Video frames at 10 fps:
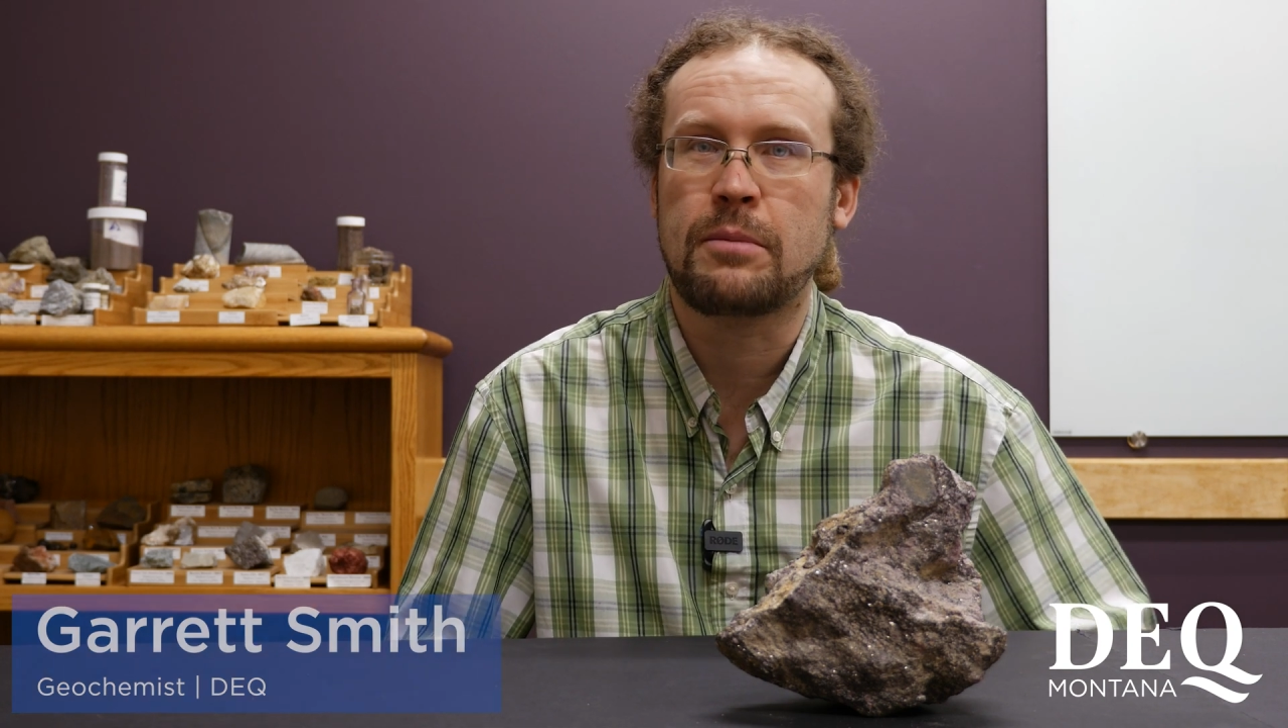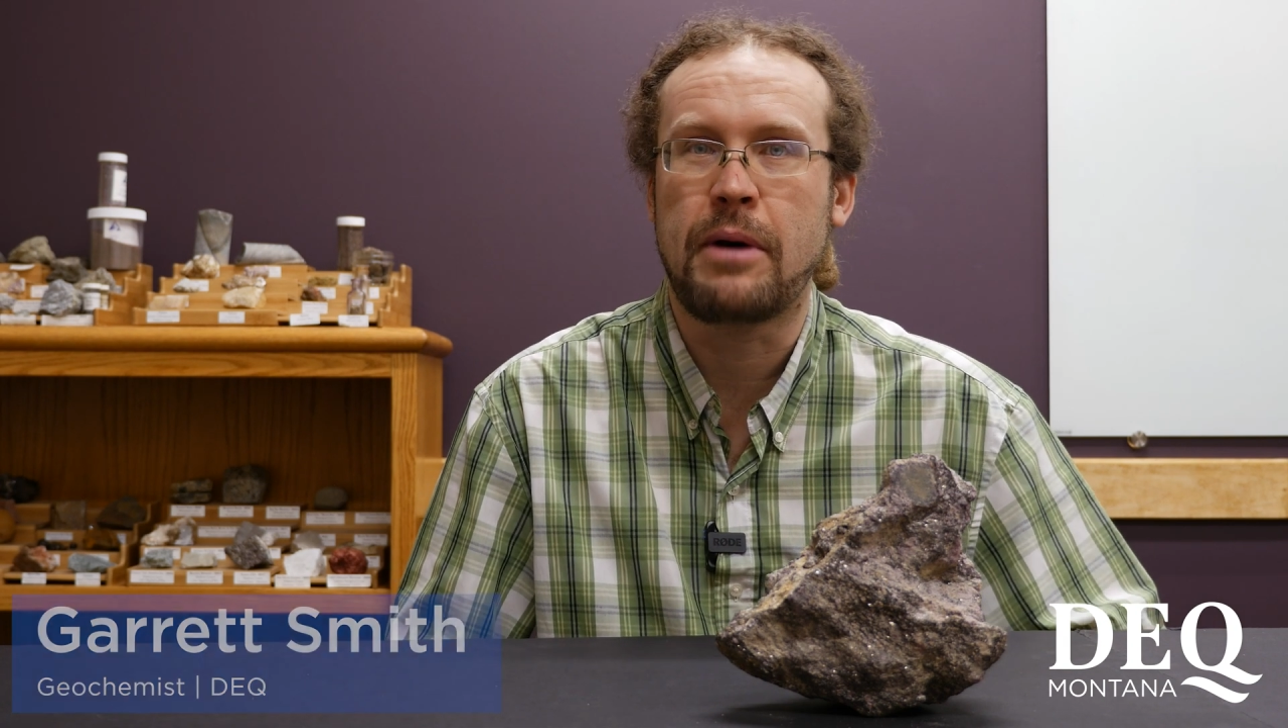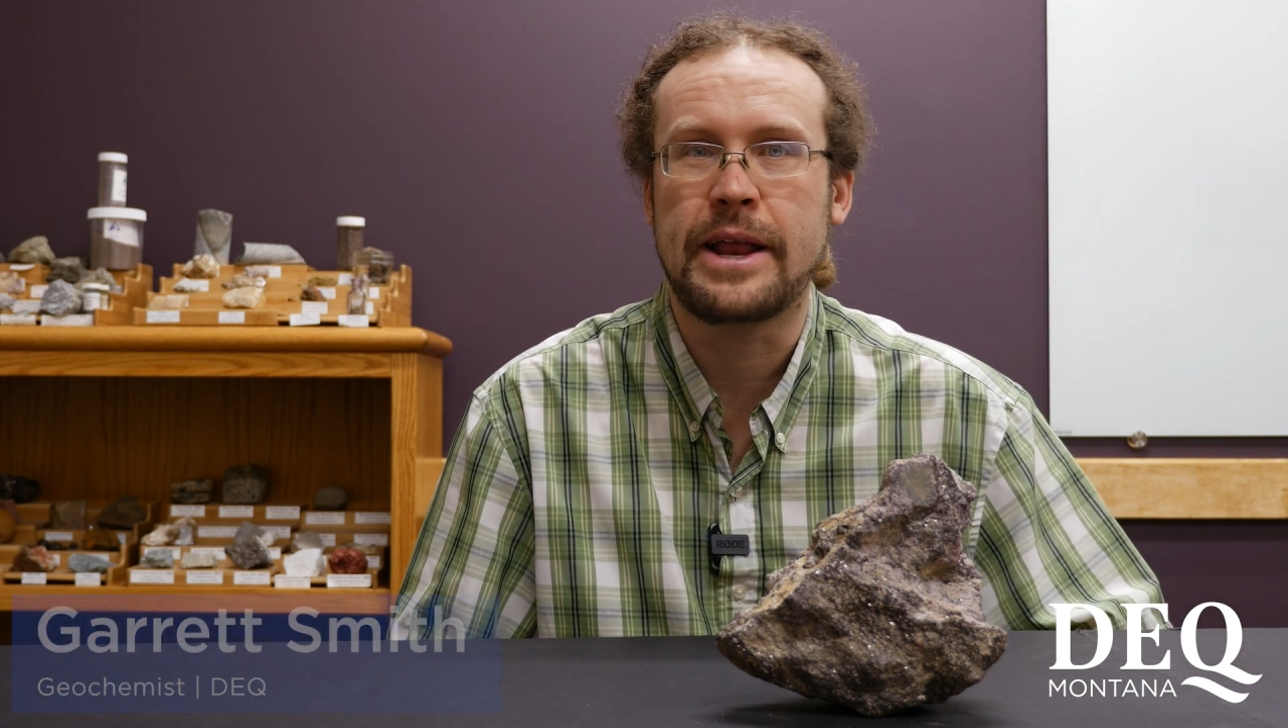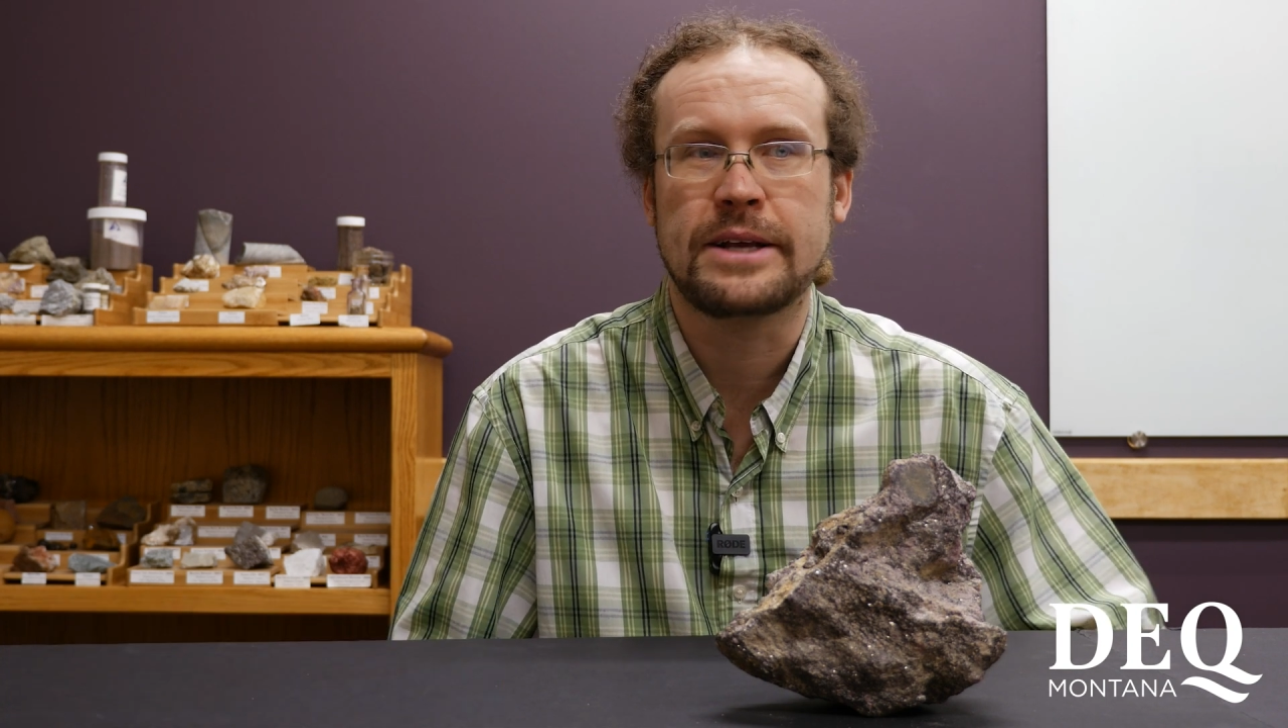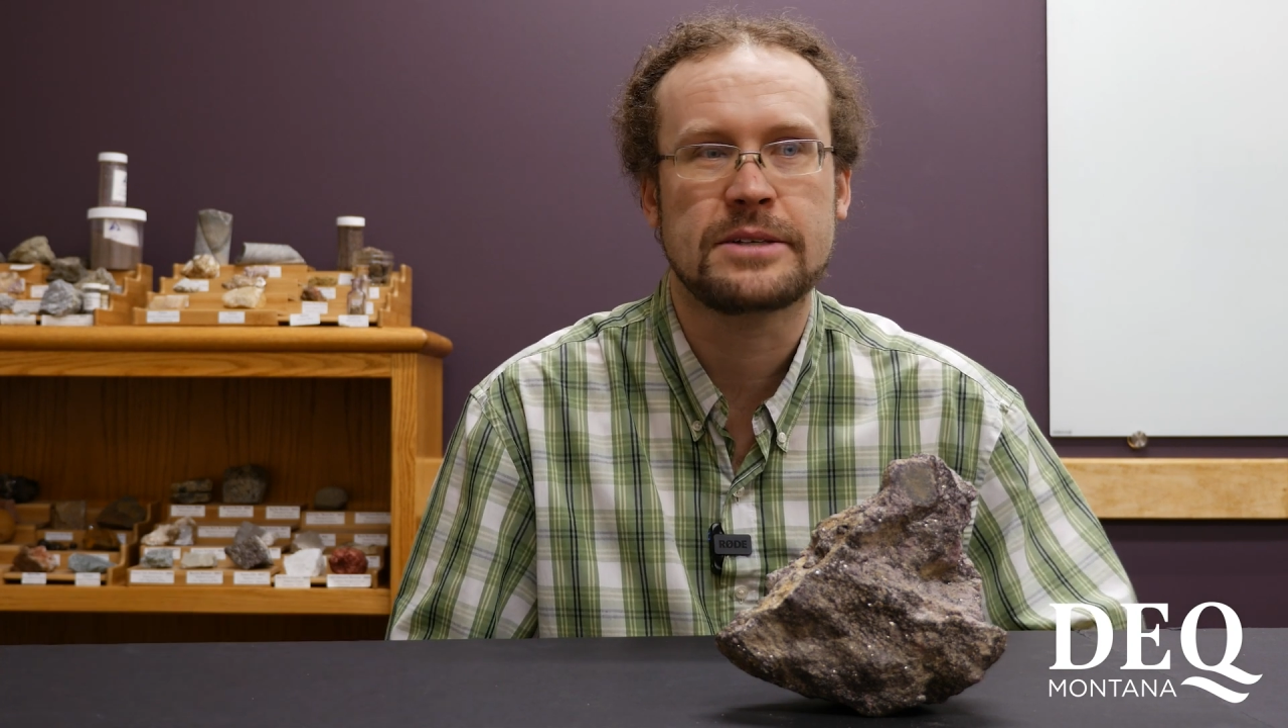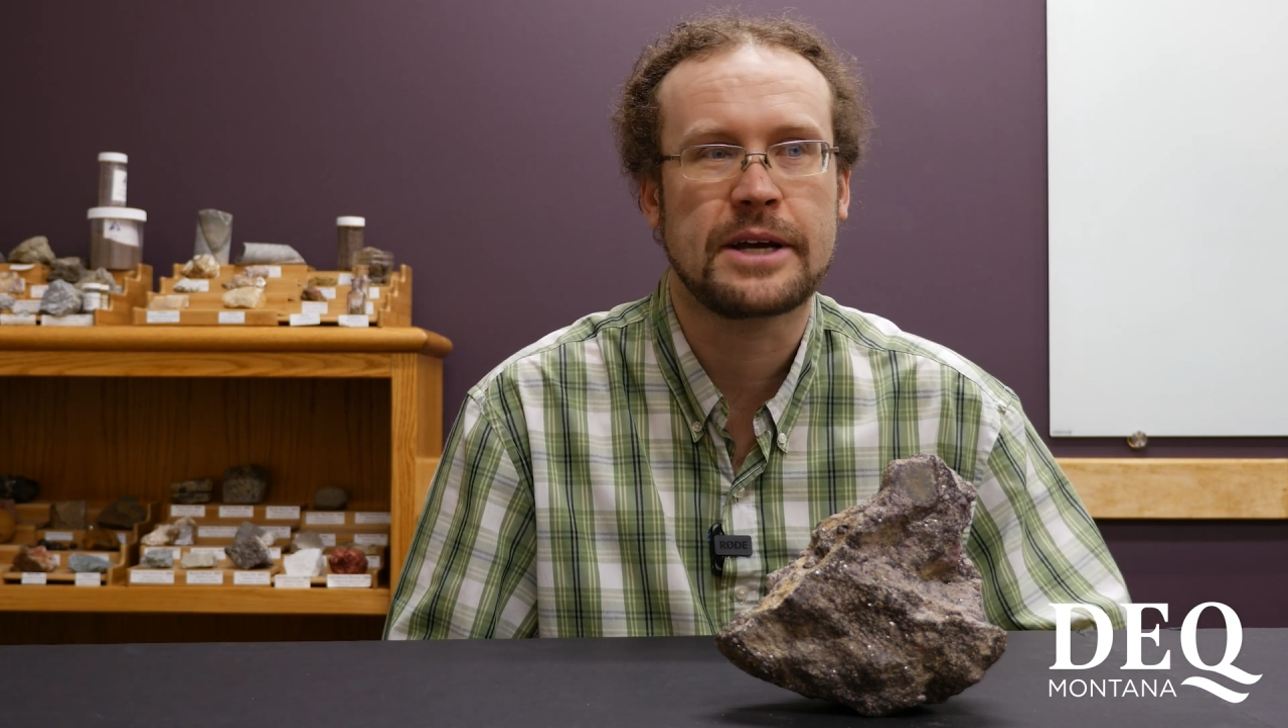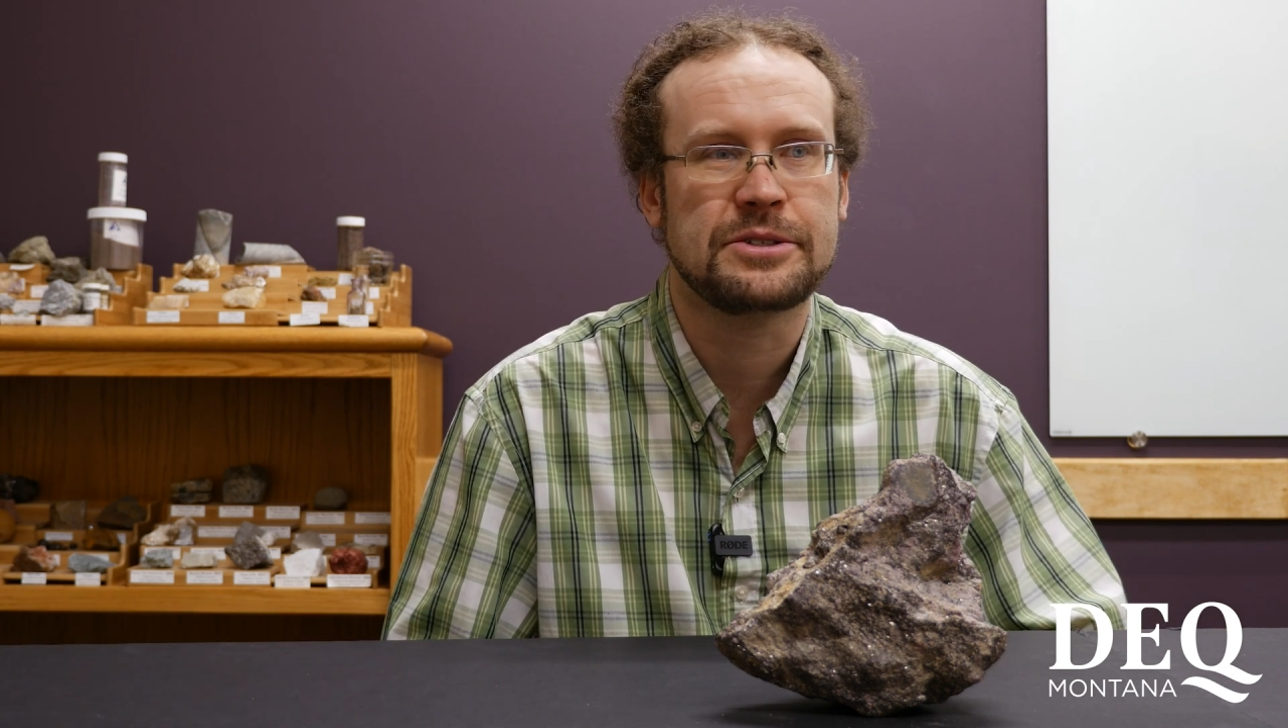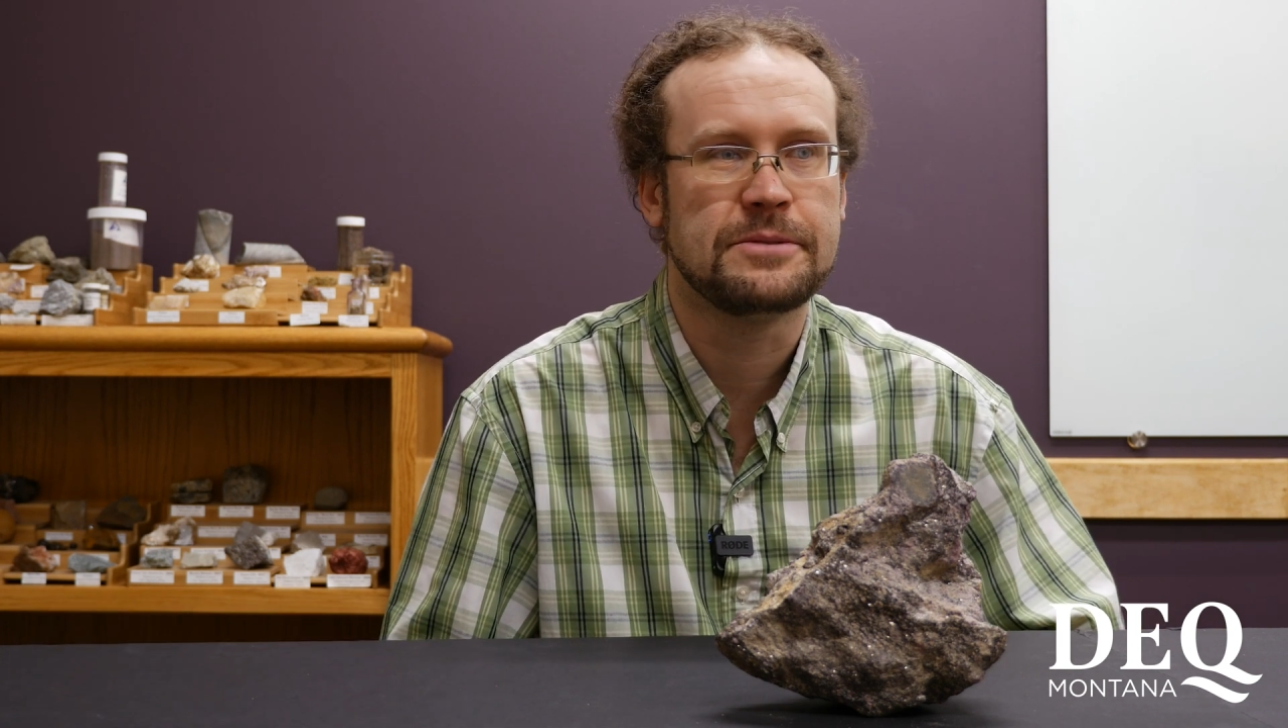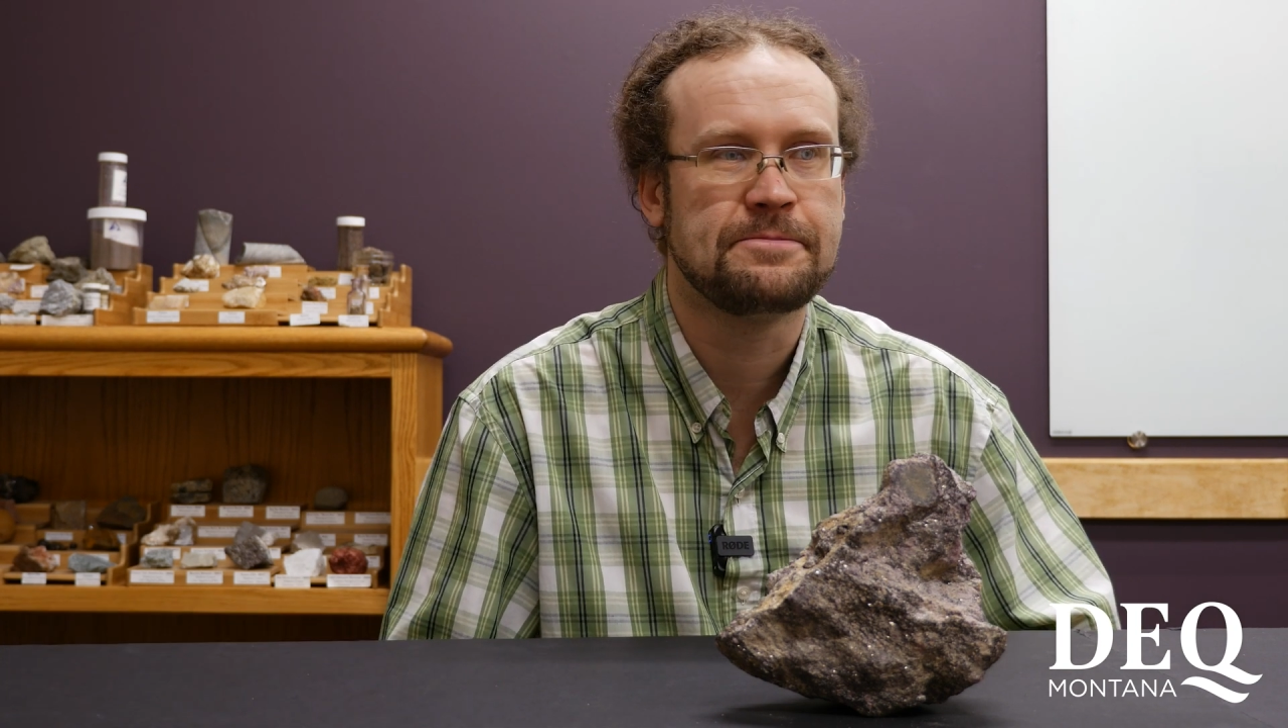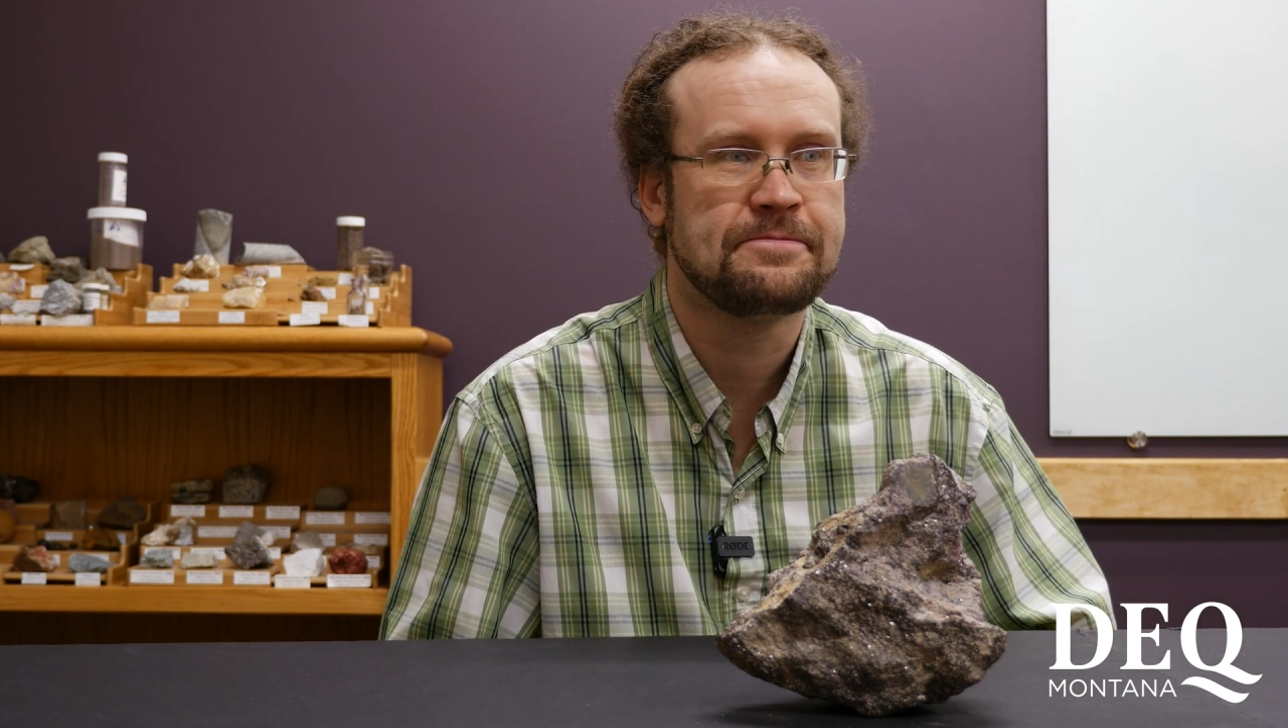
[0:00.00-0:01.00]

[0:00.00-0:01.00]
Mining Section.